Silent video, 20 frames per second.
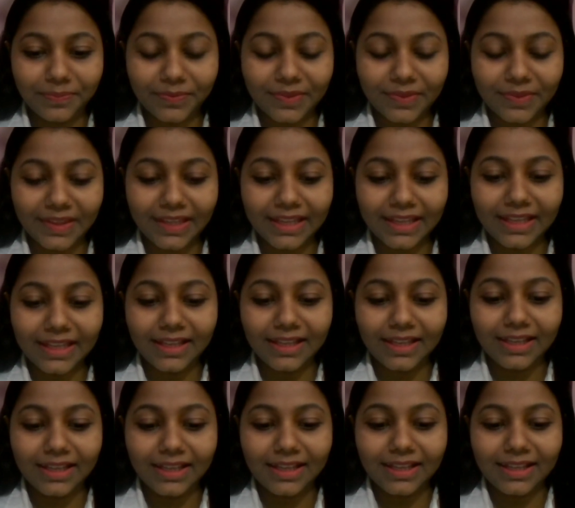
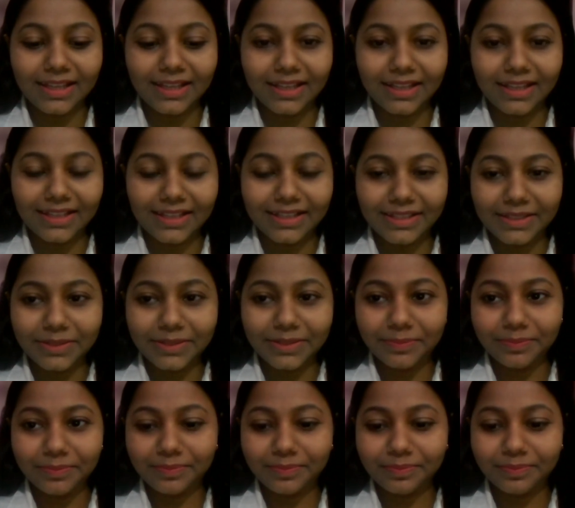
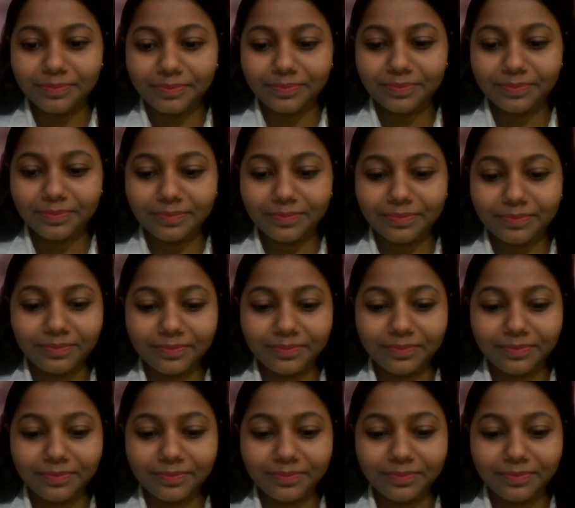No one is speaking in this clip.